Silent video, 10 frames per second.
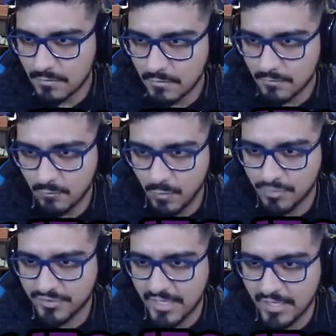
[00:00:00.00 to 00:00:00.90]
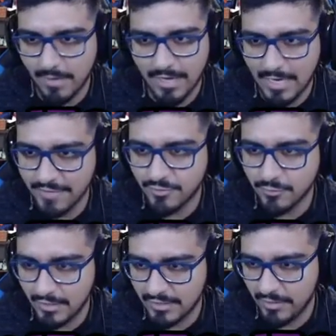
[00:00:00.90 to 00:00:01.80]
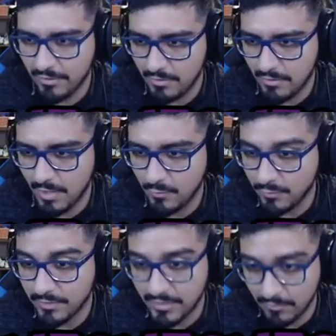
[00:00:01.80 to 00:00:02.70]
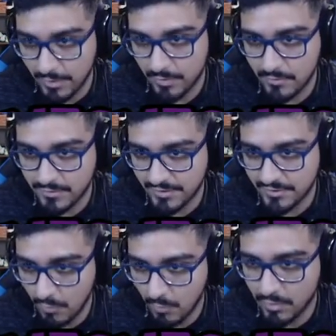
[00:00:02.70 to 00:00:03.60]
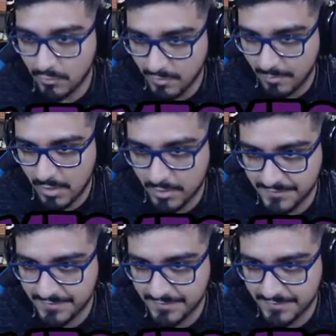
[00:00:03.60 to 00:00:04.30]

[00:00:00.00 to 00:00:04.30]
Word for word: He will stay here, man. I do not care. I will heal, though, because I don't want to lose my mons.